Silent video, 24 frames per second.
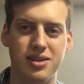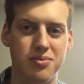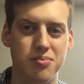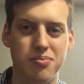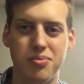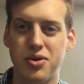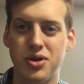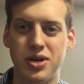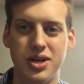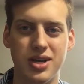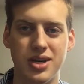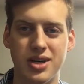
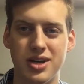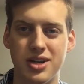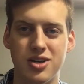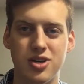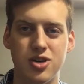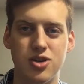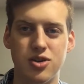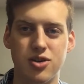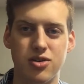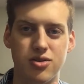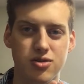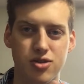putting it into
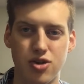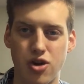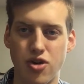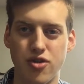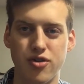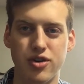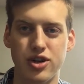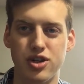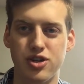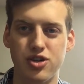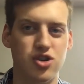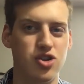your
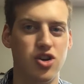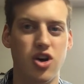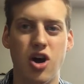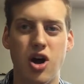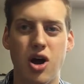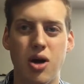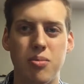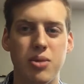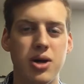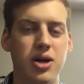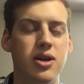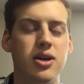current
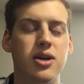job.